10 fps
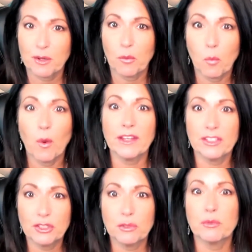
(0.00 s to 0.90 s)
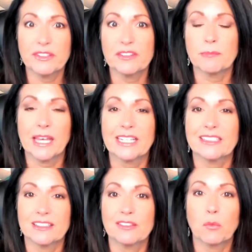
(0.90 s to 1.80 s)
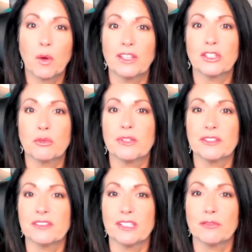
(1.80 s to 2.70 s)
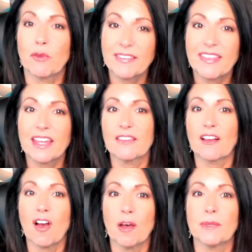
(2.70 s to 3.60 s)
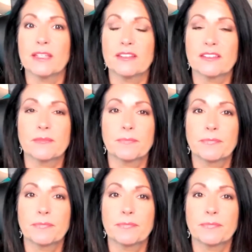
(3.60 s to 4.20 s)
What you respect is what you receive. Write that in the comments.